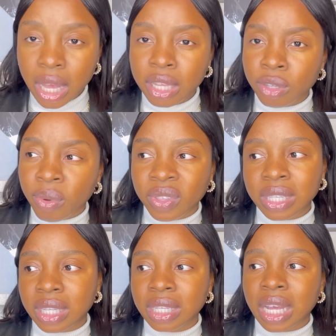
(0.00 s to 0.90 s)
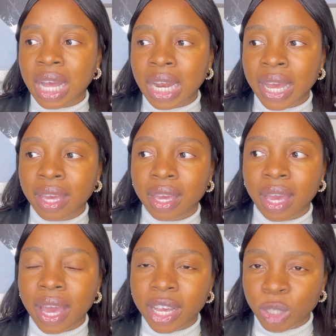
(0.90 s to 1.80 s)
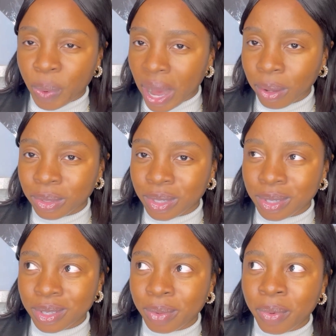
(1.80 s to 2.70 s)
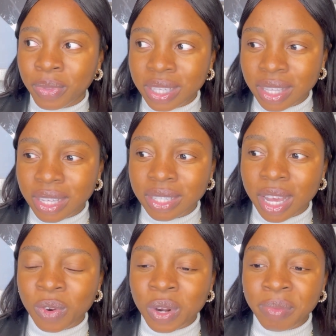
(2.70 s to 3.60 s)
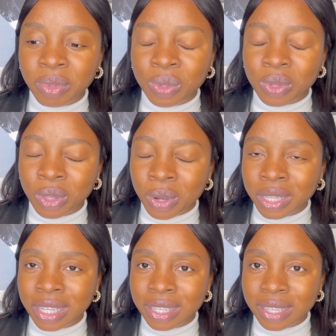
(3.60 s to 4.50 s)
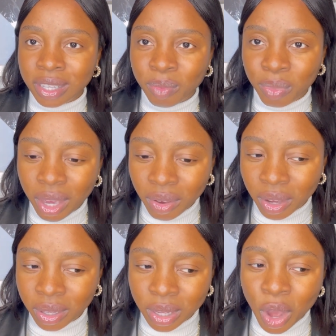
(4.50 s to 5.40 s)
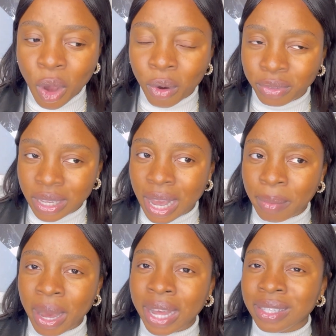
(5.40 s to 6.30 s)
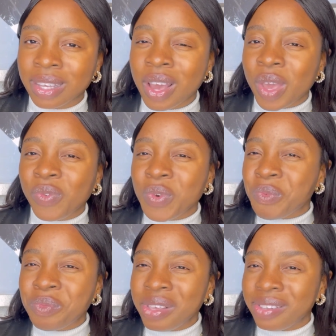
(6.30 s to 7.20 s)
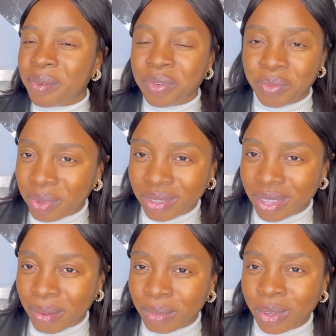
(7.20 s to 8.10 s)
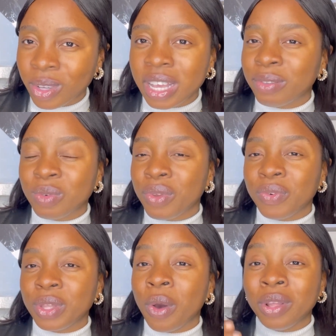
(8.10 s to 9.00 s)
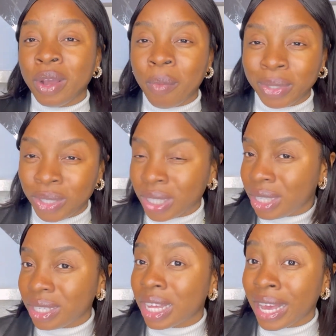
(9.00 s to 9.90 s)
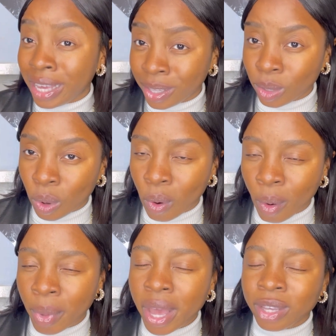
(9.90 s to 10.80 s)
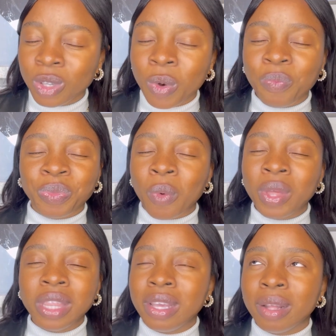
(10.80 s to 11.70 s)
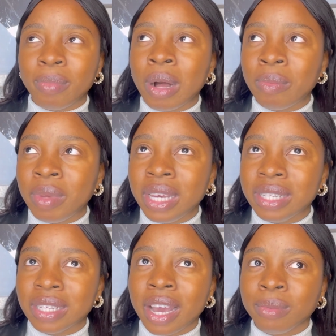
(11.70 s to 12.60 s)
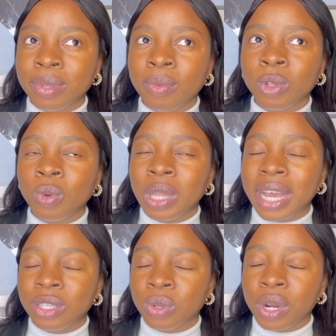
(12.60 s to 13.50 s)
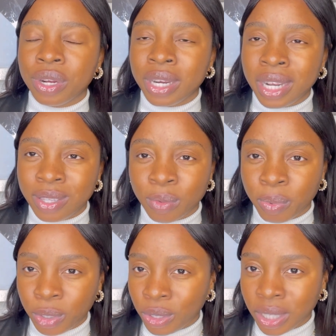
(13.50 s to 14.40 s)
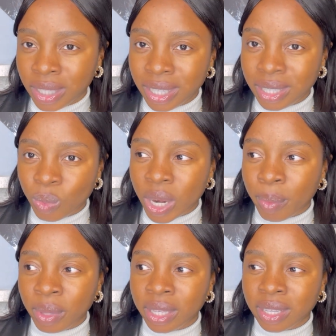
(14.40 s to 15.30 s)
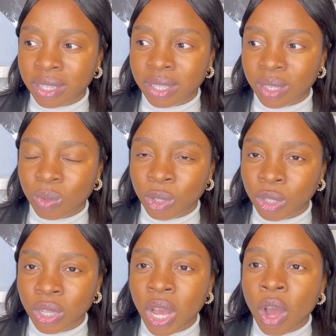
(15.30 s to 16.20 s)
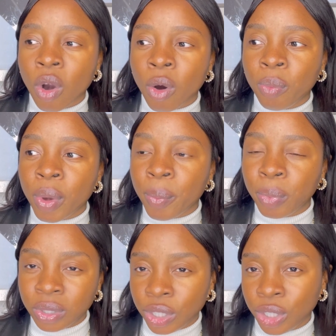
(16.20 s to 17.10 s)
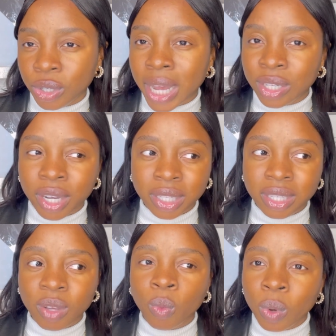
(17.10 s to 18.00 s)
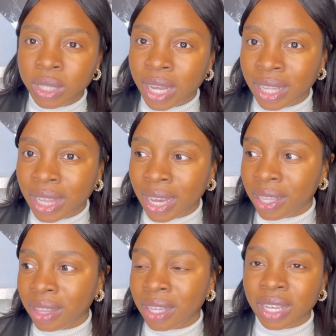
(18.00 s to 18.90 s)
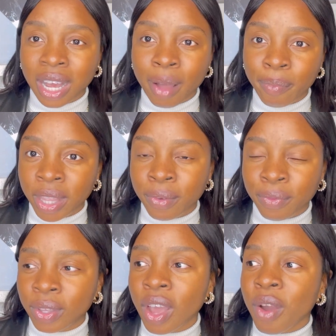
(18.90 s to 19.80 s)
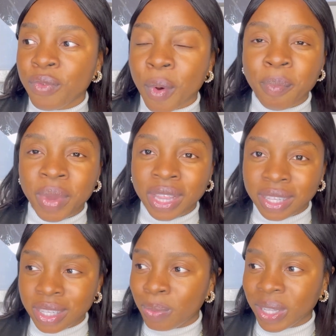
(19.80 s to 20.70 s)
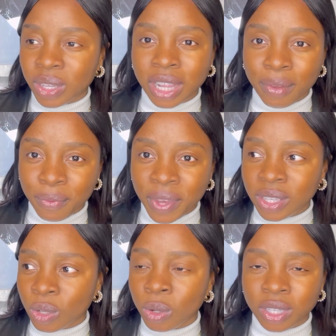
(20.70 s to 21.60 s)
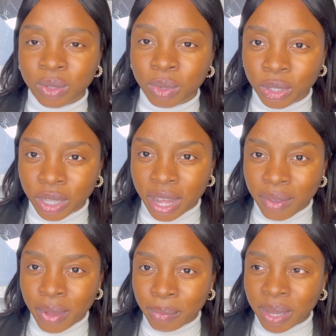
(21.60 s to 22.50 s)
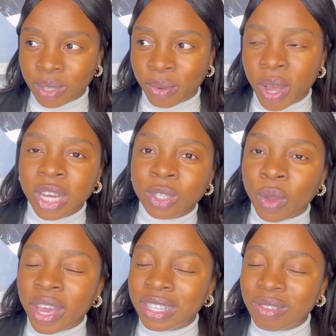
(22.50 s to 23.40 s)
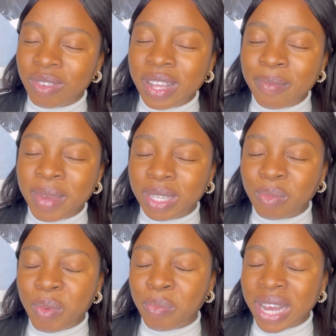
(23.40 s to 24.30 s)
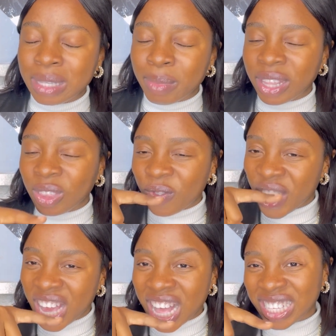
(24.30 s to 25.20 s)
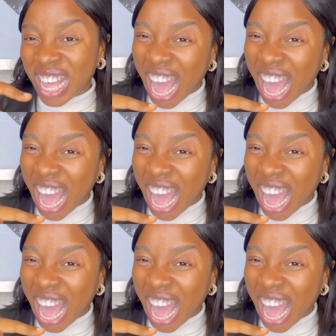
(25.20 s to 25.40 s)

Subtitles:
Some of these things are like age bound. Some of these things can only be done in a certain period of time. And if you've missed them, you've missed them. You just have to wait for the other opportunities that are yet to come. So one thing about me is I am someone who likes to harness opportunities. When I'm in a certain situation or a position, I try to see what are the likely things I can benefit from being in this particular phase or situation that I find myself. So it really makes me bite my fingers.